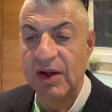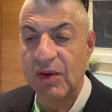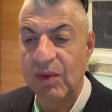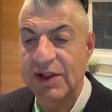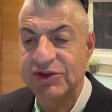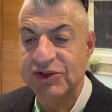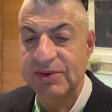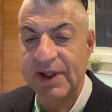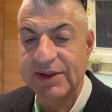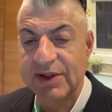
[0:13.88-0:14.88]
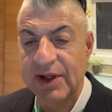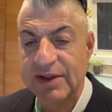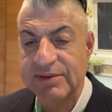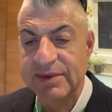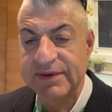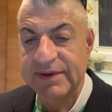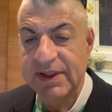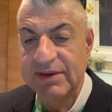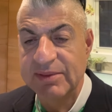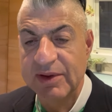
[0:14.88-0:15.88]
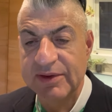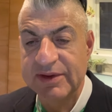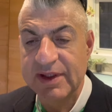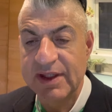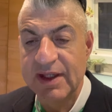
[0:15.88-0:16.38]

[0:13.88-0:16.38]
Once you had not received mercy,